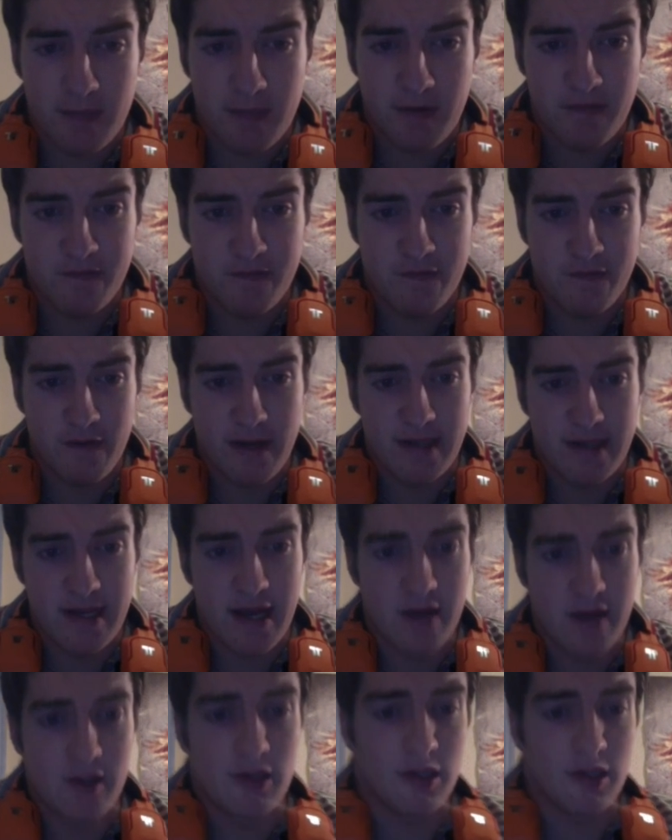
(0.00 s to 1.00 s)
I freaked
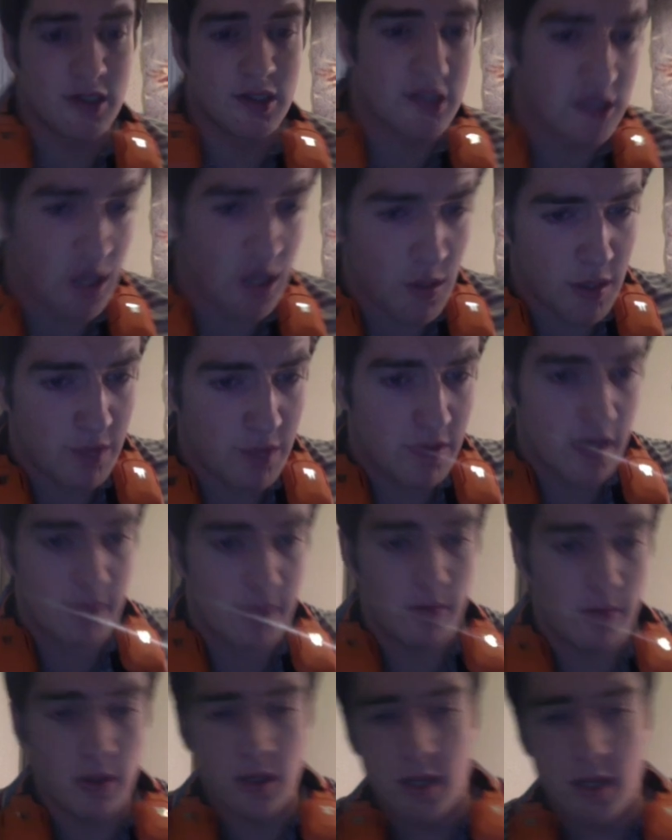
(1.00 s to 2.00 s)
out. It looks so
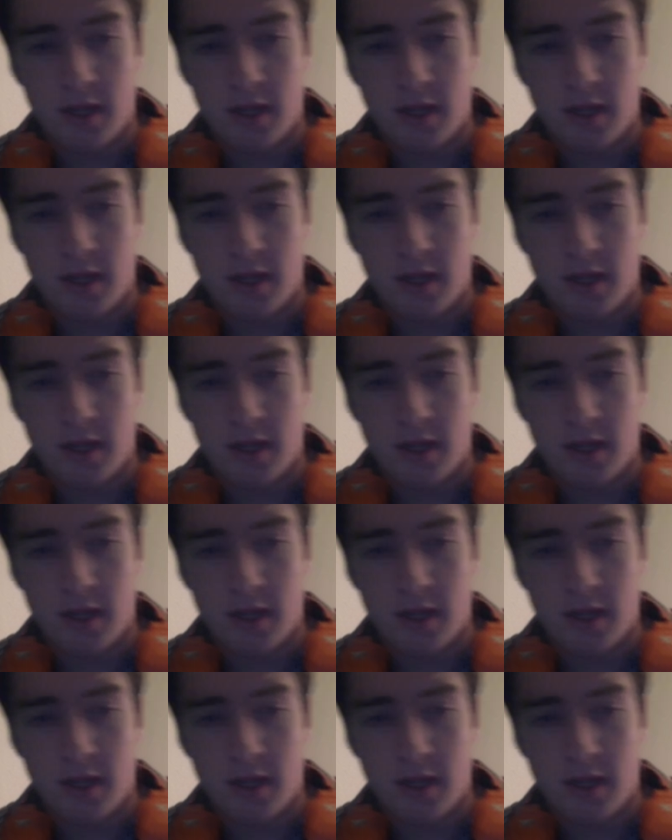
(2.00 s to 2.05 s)
incredible.